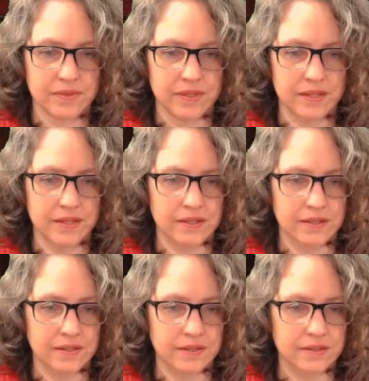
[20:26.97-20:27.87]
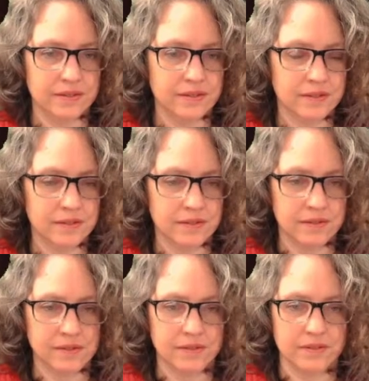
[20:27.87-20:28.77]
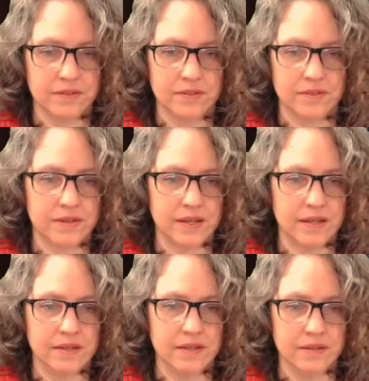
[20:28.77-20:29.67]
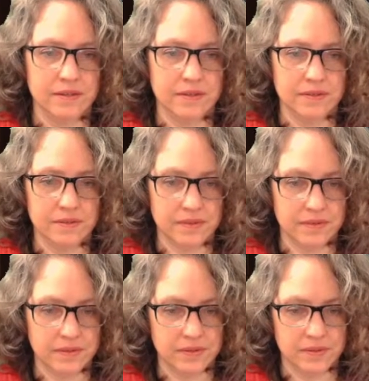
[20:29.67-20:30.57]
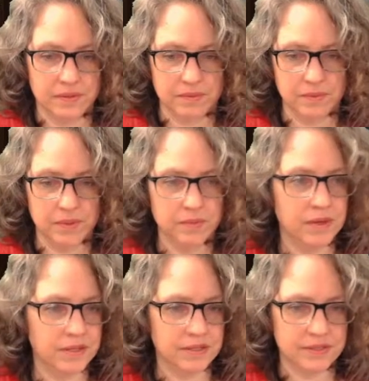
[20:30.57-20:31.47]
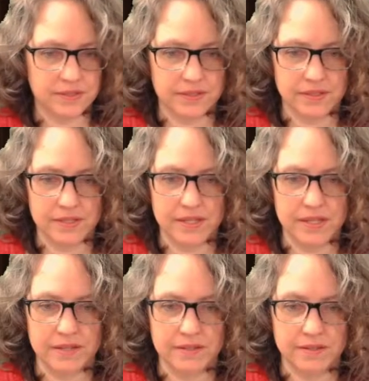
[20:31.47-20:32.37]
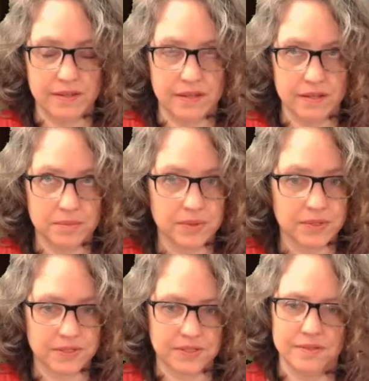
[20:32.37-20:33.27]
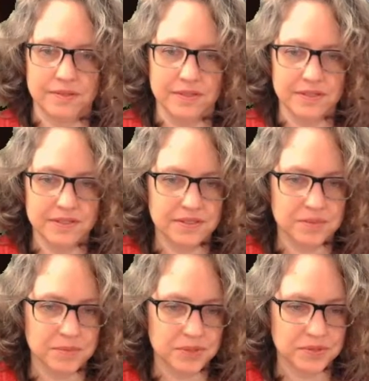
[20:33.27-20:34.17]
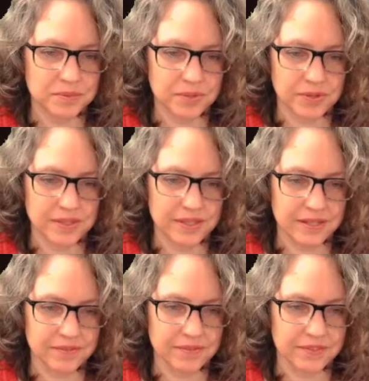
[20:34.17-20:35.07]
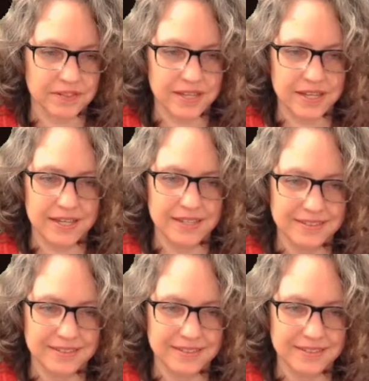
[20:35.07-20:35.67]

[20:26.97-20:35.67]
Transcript: And trade. We want the teleport stone. This is the most important thing for today.